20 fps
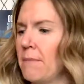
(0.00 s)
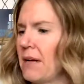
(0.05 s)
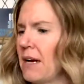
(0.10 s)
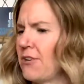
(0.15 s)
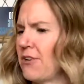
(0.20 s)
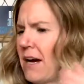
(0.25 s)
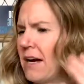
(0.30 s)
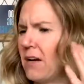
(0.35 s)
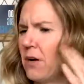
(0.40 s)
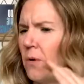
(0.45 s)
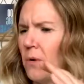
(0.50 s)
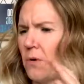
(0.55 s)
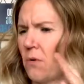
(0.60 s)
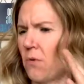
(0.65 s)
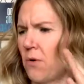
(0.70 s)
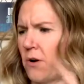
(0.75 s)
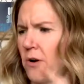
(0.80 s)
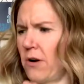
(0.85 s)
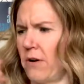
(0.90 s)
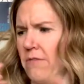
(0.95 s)
I'm trying to go in
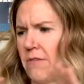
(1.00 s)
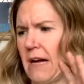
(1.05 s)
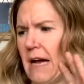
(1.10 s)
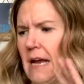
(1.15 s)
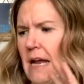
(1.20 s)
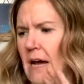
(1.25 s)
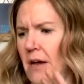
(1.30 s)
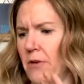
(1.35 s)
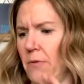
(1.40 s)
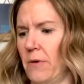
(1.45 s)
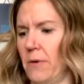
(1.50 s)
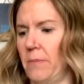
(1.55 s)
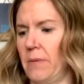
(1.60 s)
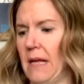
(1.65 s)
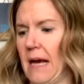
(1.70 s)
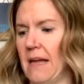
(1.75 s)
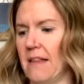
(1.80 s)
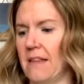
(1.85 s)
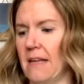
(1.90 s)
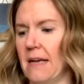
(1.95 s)
order of kind of how you would
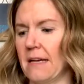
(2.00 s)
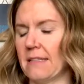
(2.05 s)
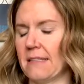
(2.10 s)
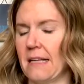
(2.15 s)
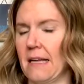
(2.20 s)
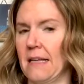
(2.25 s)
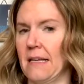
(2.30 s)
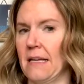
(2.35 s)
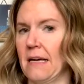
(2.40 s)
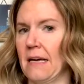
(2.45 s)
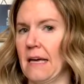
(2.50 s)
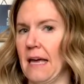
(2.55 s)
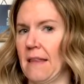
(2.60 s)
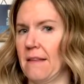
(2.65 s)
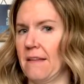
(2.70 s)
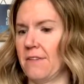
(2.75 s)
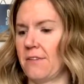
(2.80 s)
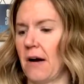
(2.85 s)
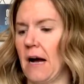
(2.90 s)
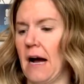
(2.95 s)
apply things, and again,
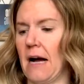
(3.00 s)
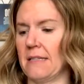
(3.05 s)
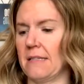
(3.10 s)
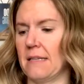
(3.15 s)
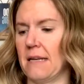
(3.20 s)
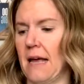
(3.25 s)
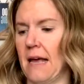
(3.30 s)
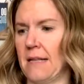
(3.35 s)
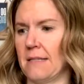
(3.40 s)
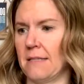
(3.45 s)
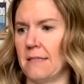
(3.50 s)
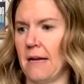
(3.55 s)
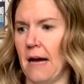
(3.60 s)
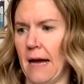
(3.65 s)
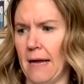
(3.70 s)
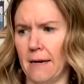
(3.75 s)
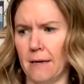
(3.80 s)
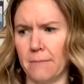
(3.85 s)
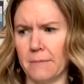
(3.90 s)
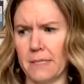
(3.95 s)
these are odds and end
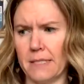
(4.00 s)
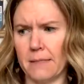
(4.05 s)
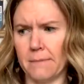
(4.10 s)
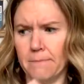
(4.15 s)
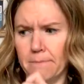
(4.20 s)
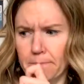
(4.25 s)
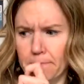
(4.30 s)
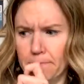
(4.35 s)
items,